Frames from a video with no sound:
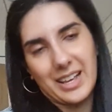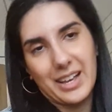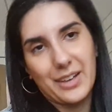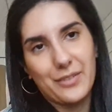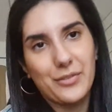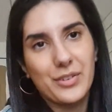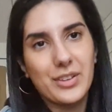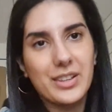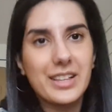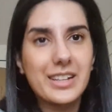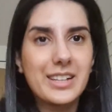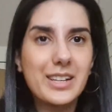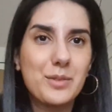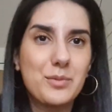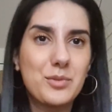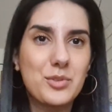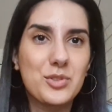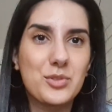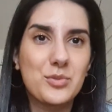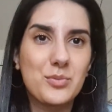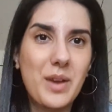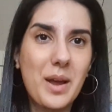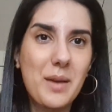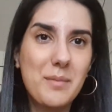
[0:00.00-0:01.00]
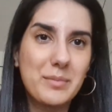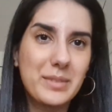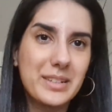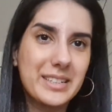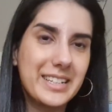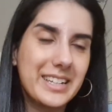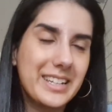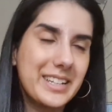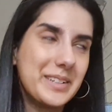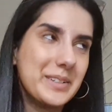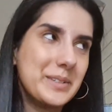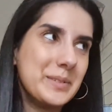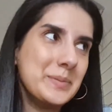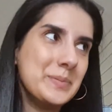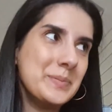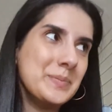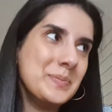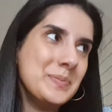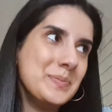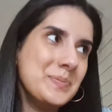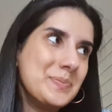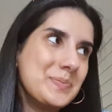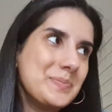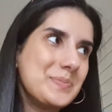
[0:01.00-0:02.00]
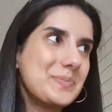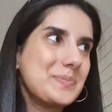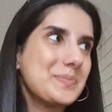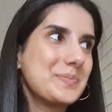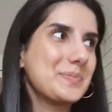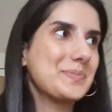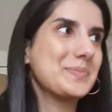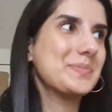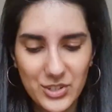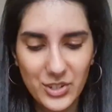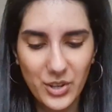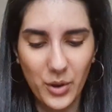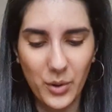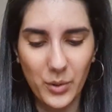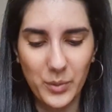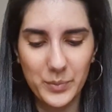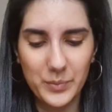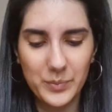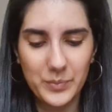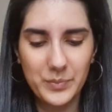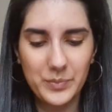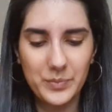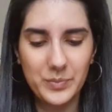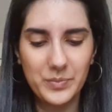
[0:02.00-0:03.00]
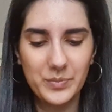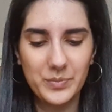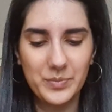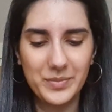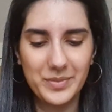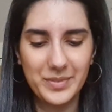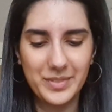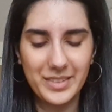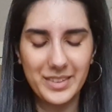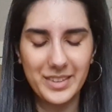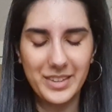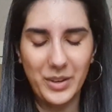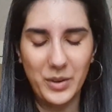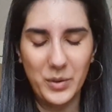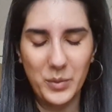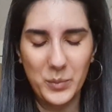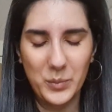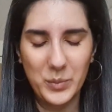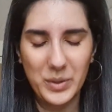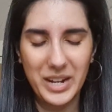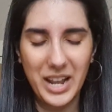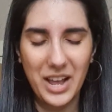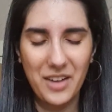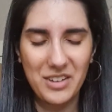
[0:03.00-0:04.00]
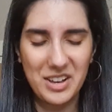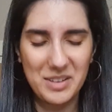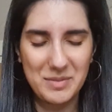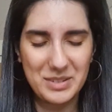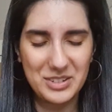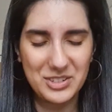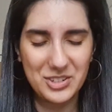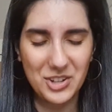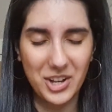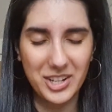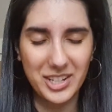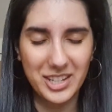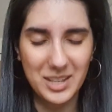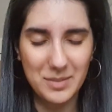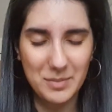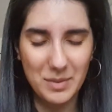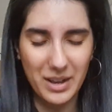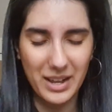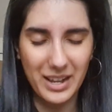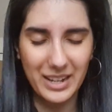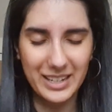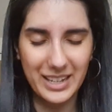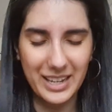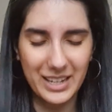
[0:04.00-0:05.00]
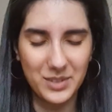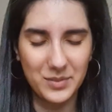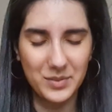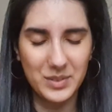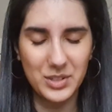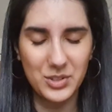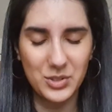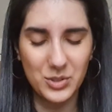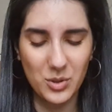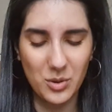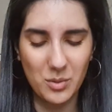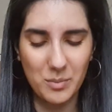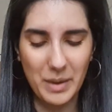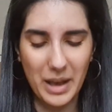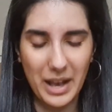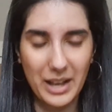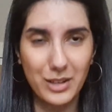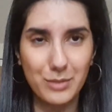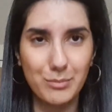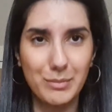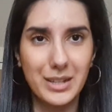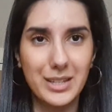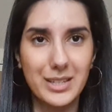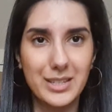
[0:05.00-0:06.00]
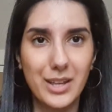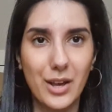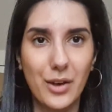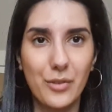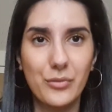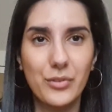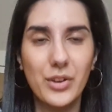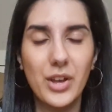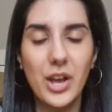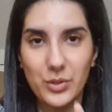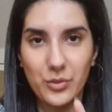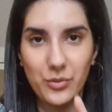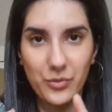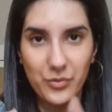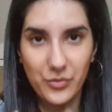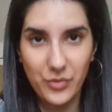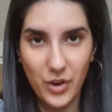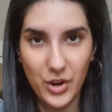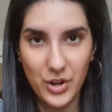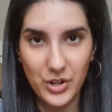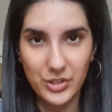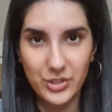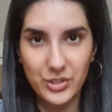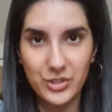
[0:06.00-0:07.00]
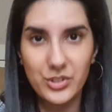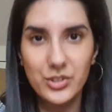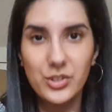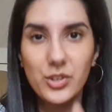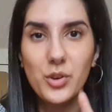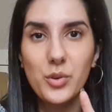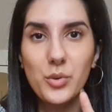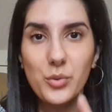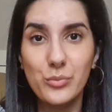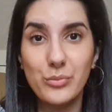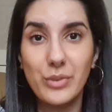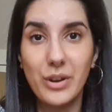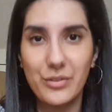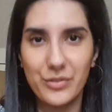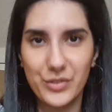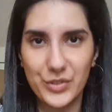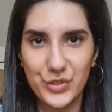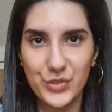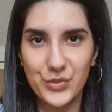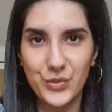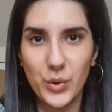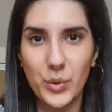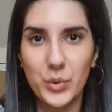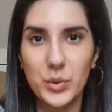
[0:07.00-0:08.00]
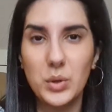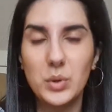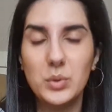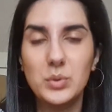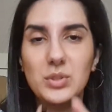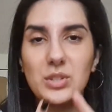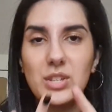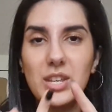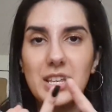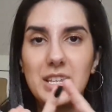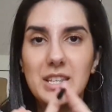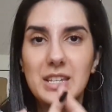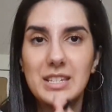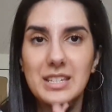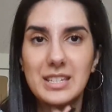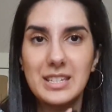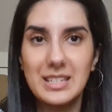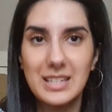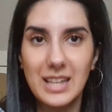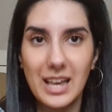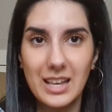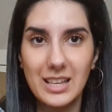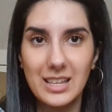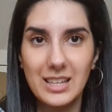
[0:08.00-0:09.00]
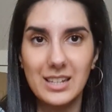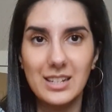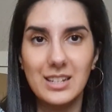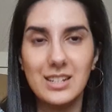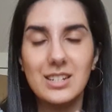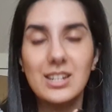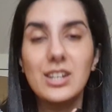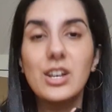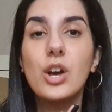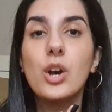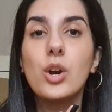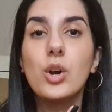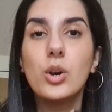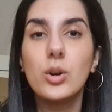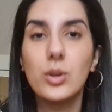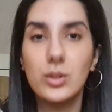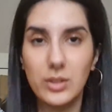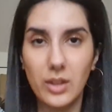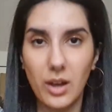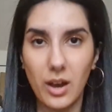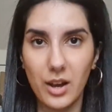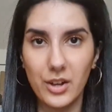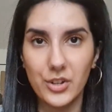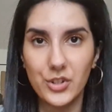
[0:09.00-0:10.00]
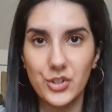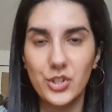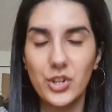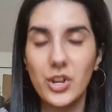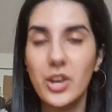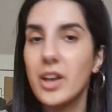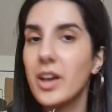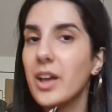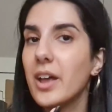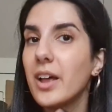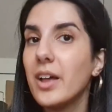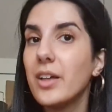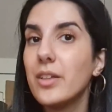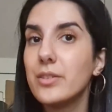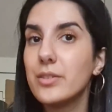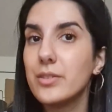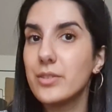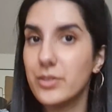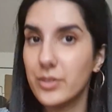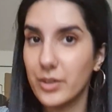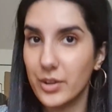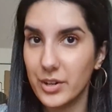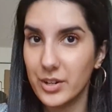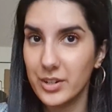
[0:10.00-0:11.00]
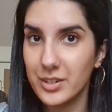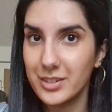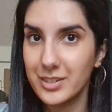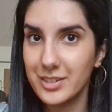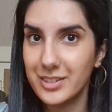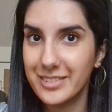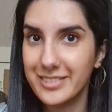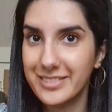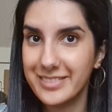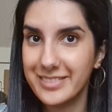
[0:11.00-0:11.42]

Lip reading: I feel like I'm just rambling. So, what have I been talking about? I kind of need to go back myself. So, first, reference photos. Second, collage. Third,